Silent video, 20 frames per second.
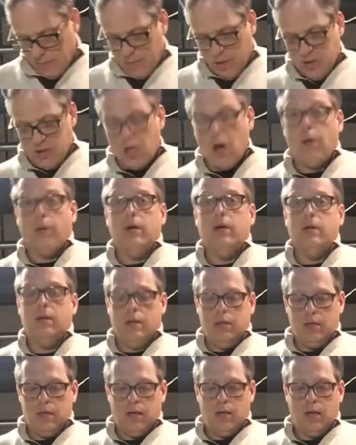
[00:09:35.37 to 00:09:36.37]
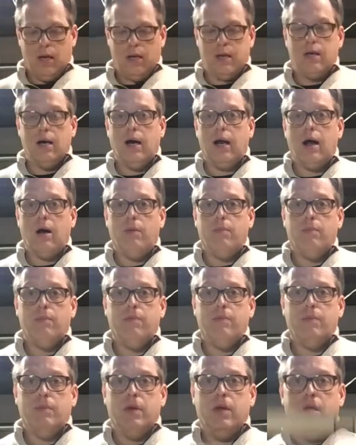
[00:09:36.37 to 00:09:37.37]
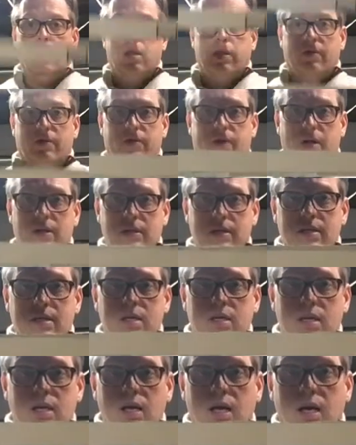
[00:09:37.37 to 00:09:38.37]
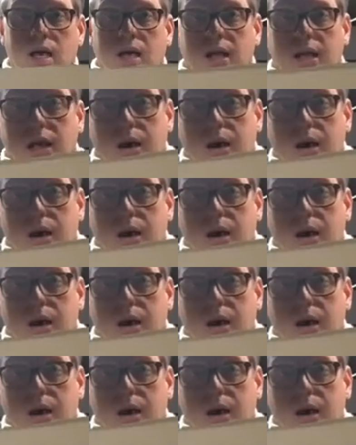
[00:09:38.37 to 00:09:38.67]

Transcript: So, I cut out the front, and